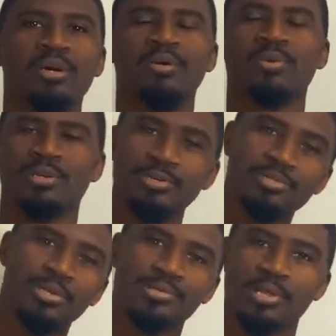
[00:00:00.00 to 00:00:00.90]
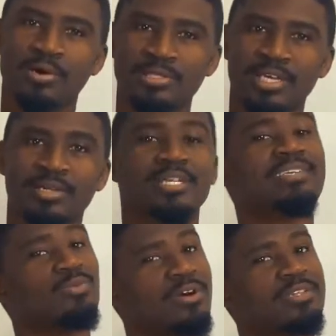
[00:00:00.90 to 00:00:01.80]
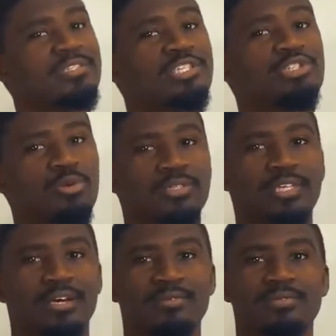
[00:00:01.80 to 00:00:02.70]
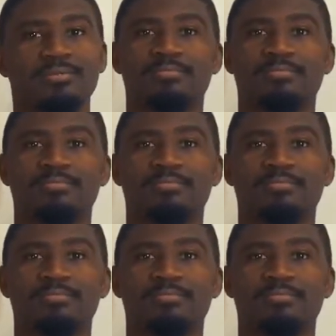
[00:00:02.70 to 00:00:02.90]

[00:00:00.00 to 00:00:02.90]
We're going to use those long sounds as well as the short sounds.